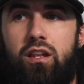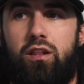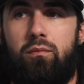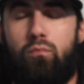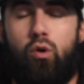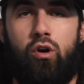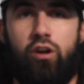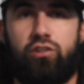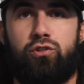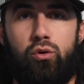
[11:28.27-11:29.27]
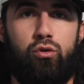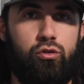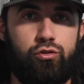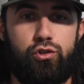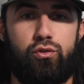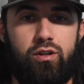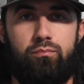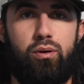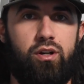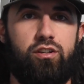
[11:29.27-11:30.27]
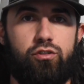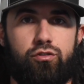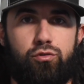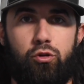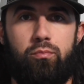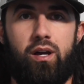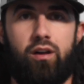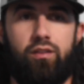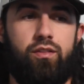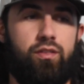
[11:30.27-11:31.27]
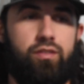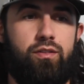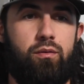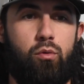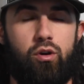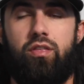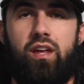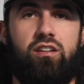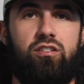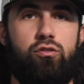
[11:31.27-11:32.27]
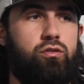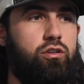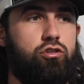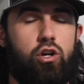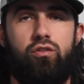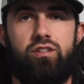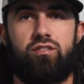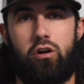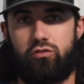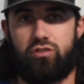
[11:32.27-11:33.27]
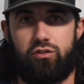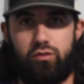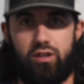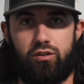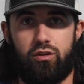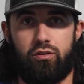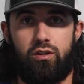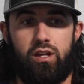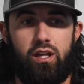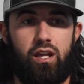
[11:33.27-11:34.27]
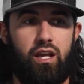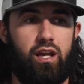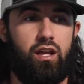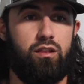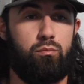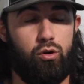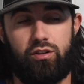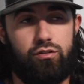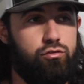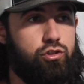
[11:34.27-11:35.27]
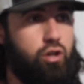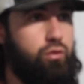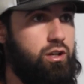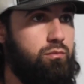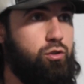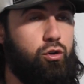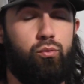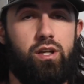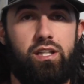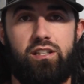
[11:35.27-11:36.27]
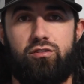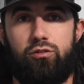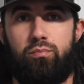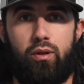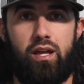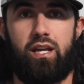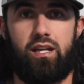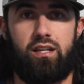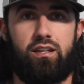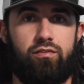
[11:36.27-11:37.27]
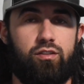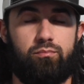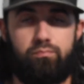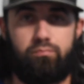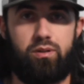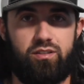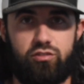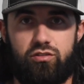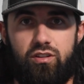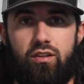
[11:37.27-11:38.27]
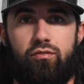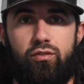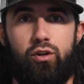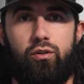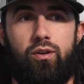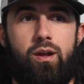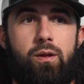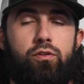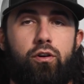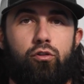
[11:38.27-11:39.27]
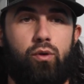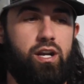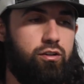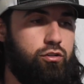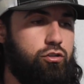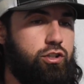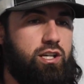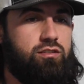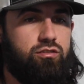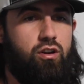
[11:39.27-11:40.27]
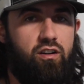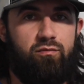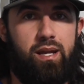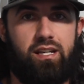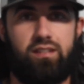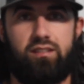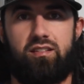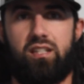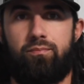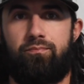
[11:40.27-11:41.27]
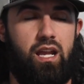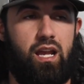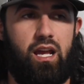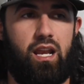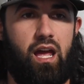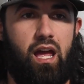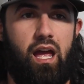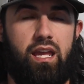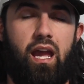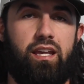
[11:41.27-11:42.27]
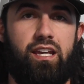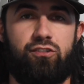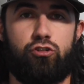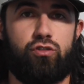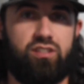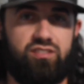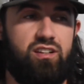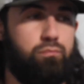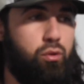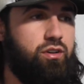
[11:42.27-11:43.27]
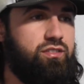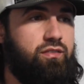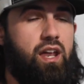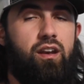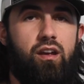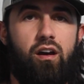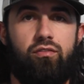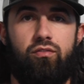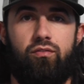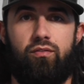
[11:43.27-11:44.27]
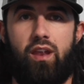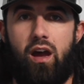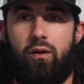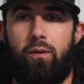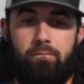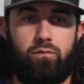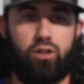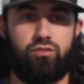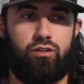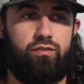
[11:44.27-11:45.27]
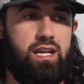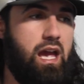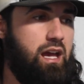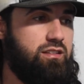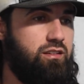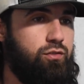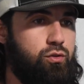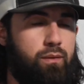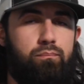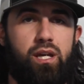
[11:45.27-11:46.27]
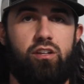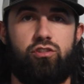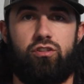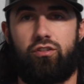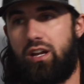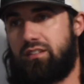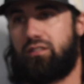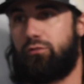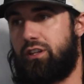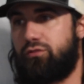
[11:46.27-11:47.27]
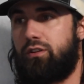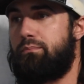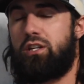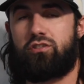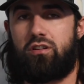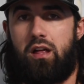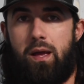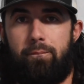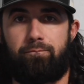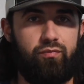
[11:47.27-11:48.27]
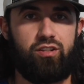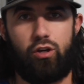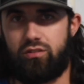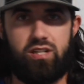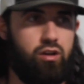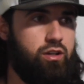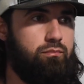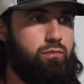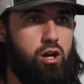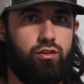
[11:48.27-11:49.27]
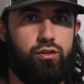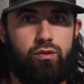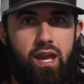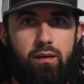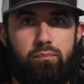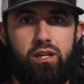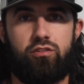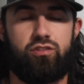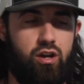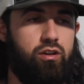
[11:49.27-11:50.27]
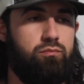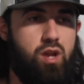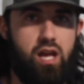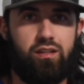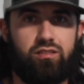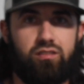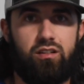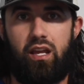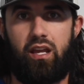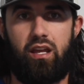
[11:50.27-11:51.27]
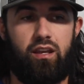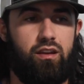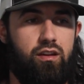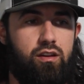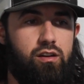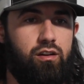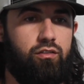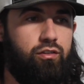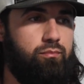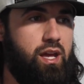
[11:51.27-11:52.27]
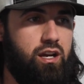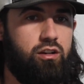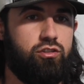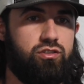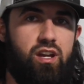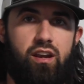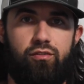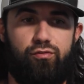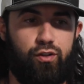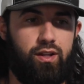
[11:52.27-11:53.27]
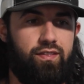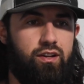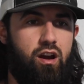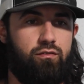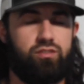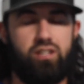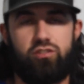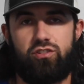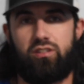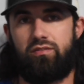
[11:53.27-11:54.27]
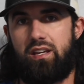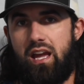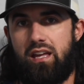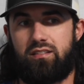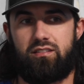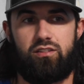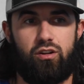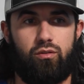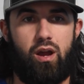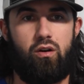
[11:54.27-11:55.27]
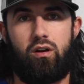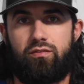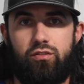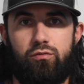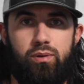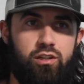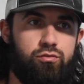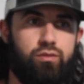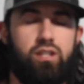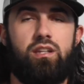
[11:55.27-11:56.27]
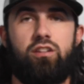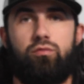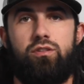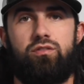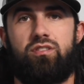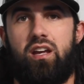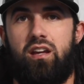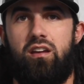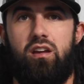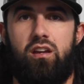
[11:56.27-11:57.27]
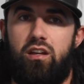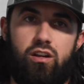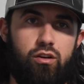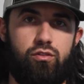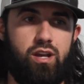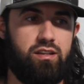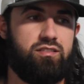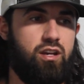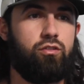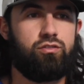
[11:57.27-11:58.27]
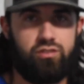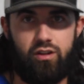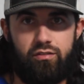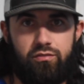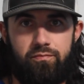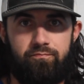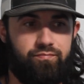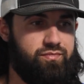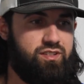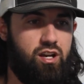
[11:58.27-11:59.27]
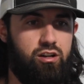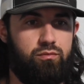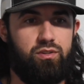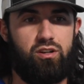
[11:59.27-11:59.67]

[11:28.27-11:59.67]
The more tools you can put in your tool belt, the more things that you can show this coach that you can do. And the more that you show him you're willing to play in different positions on the field, the greater your chances are of making the team. And I can't stress the importance of that enough. Now, so if he asks if you can pitch and you're not someone that's really pitched a lot, don't tell him no that you can't pitch. Tell him yes. And from there, just kind of fill out the conversation. If he asks, how often you pitch, well, then that's when you say, you got to sell yourself and tell him,